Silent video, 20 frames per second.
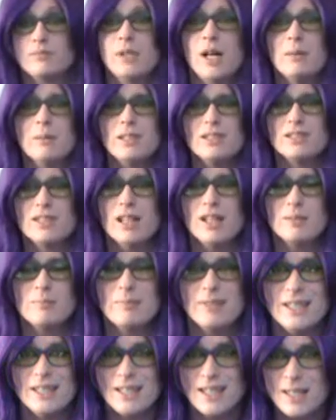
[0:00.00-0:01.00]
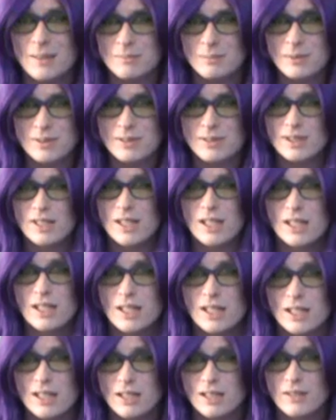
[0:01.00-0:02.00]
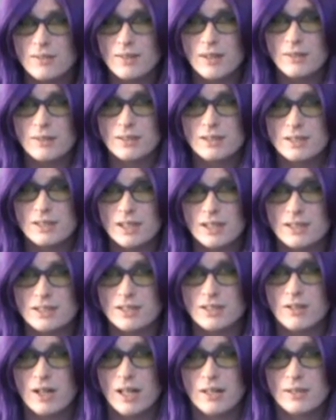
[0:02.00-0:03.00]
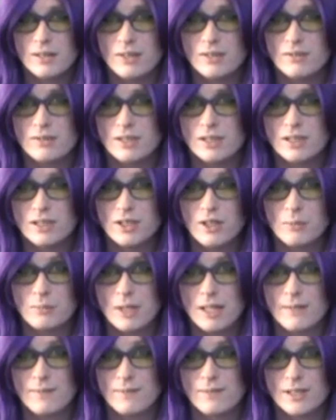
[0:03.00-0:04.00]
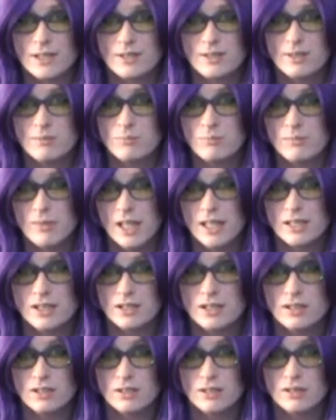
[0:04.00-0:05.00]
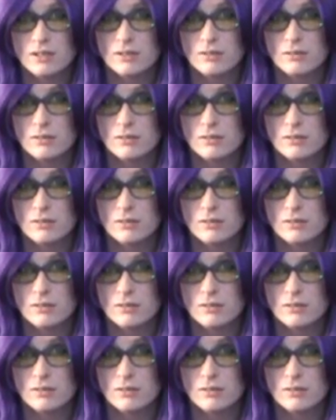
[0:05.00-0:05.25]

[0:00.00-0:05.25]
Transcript: probably a solid B cup, if I would say so. I don't really know. I'm not officially measured.